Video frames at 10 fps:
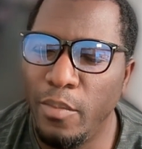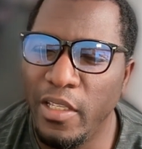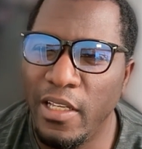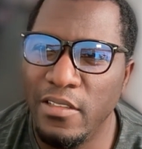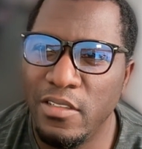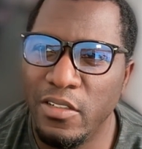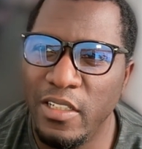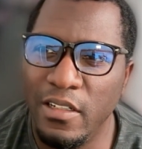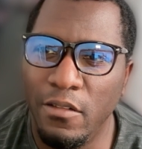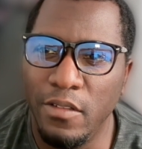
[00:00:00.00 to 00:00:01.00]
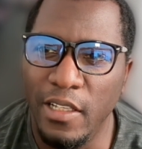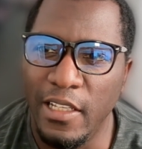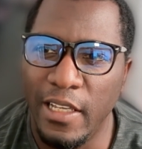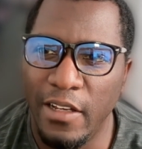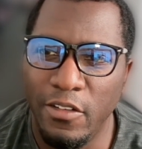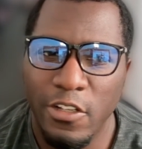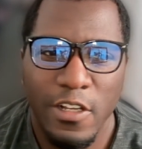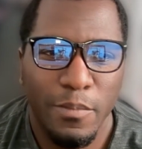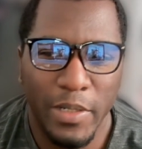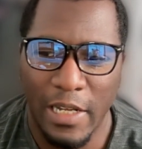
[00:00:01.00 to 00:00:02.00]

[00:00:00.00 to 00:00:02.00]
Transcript: of Armageddon, so he don't really count.